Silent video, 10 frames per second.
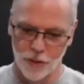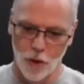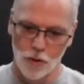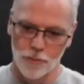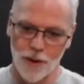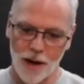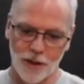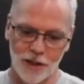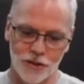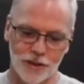the older
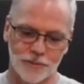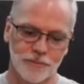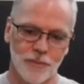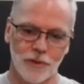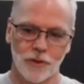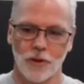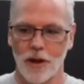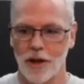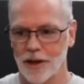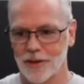population,
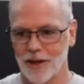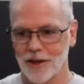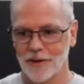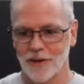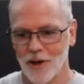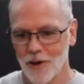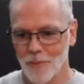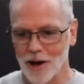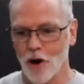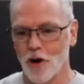and then
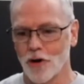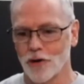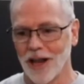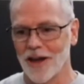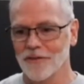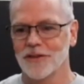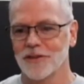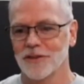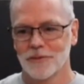my hard left